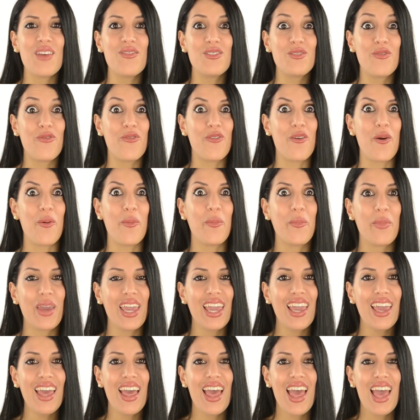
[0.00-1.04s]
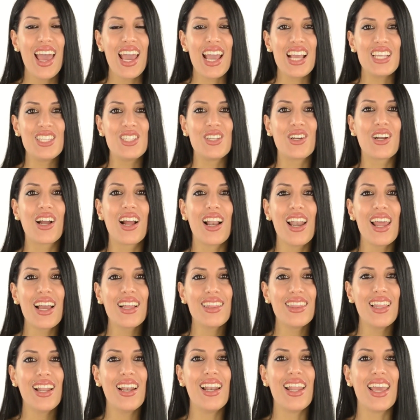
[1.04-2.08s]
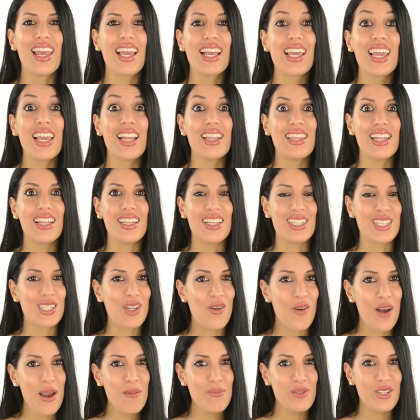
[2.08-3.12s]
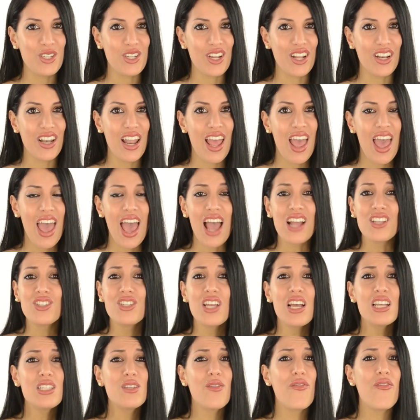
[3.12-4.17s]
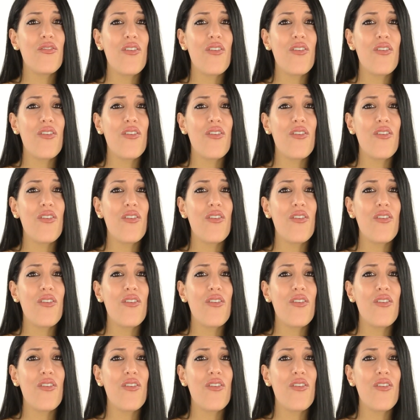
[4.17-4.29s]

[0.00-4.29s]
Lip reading: gift from me is to click the link in the description and just